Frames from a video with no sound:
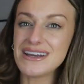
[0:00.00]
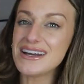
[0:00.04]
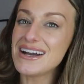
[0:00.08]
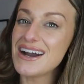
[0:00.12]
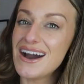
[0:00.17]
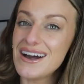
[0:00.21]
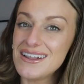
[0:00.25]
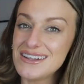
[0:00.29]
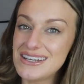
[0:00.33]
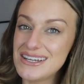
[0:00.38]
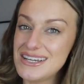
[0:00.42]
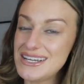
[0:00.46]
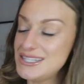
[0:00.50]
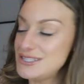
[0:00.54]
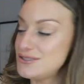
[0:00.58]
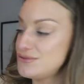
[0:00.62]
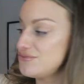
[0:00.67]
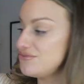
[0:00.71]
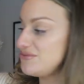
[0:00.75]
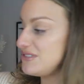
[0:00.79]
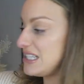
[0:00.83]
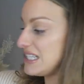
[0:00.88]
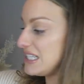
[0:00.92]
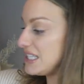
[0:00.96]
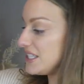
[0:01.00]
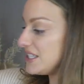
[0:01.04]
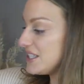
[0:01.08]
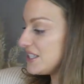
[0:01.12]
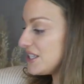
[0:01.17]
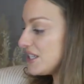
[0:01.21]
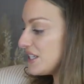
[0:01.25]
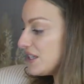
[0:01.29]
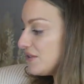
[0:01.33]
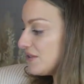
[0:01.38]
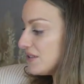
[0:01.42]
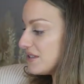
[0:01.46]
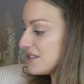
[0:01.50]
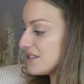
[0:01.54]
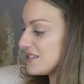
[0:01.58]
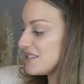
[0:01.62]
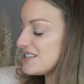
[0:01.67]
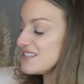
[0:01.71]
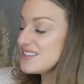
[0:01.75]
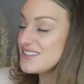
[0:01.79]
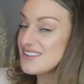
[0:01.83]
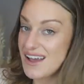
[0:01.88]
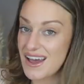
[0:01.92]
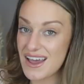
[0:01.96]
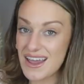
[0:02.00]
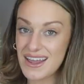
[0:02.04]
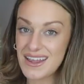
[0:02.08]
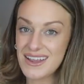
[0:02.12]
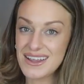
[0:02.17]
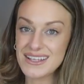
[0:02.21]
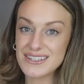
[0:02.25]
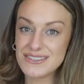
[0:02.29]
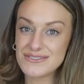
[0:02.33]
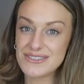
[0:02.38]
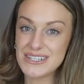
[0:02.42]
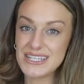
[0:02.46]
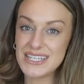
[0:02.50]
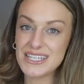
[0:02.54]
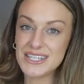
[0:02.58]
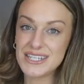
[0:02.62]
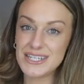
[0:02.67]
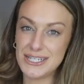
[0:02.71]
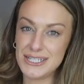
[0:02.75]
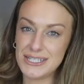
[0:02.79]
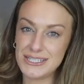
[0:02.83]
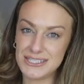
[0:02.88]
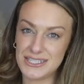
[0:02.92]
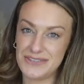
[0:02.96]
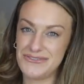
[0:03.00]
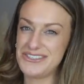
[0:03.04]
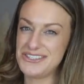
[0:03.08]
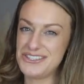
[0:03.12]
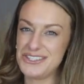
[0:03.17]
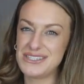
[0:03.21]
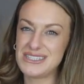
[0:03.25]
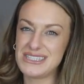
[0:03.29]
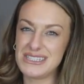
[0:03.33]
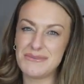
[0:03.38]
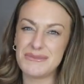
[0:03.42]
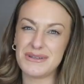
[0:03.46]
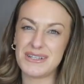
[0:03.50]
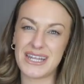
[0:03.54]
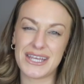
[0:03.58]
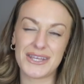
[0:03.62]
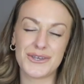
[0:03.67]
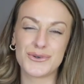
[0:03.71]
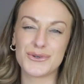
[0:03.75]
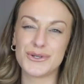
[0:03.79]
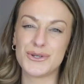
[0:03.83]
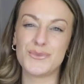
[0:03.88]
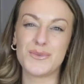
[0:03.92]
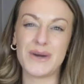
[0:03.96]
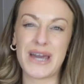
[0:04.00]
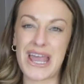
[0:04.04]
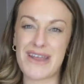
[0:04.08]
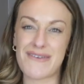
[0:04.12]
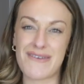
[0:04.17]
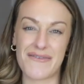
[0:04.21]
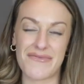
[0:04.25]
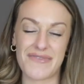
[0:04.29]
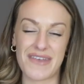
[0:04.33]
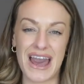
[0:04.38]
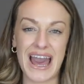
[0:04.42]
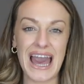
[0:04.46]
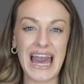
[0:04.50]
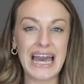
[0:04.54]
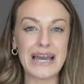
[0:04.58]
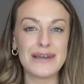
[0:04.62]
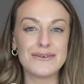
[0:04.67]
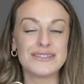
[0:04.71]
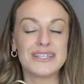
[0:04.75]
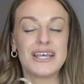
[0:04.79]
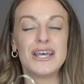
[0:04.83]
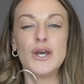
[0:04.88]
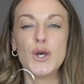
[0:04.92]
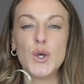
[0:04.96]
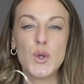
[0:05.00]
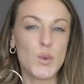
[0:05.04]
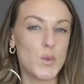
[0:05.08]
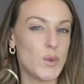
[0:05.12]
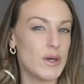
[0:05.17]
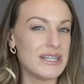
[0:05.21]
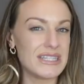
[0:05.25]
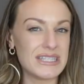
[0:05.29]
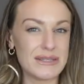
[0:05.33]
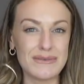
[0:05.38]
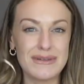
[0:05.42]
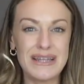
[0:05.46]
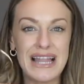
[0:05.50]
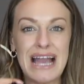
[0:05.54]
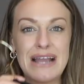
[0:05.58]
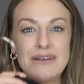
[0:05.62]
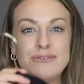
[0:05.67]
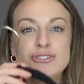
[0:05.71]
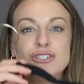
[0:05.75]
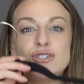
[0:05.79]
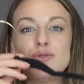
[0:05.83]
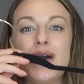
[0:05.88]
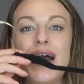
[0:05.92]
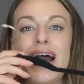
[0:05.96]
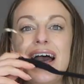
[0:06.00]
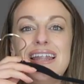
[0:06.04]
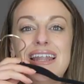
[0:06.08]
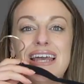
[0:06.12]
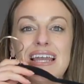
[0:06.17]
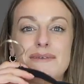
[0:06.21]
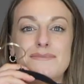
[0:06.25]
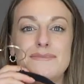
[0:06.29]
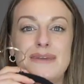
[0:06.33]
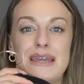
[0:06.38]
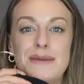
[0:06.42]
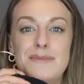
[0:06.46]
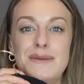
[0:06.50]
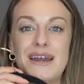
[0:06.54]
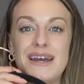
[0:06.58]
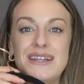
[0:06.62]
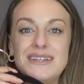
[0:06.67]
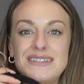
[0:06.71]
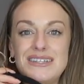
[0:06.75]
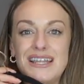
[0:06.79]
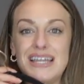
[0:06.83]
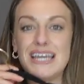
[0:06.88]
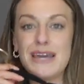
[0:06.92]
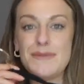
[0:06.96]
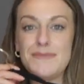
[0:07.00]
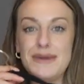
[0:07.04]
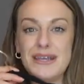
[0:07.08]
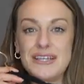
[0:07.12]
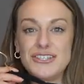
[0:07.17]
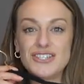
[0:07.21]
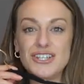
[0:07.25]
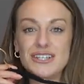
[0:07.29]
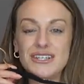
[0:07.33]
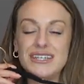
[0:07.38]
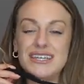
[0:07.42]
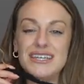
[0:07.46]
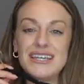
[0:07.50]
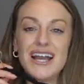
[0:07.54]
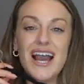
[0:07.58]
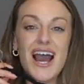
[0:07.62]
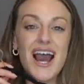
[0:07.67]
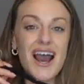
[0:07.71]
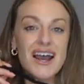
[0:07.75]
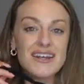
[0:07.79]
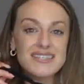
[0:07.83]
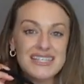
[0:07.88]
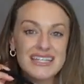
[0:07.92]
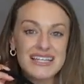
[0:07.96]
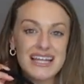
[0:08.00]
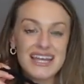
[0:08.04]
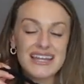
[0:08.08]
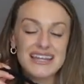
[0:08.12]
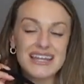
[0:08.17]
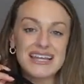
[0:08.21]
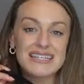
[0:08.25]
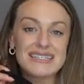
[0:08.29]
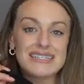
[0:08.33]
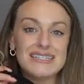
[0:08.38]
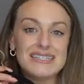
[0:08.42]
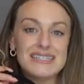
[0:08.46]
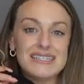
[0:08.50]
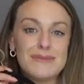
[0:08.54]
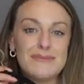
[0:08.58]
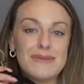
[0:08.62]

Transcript: the colour is really cute and the style is really cute. So if it's just something like you want to wear around the house with some loungewear, like maybe under like a big chunky cardi like this and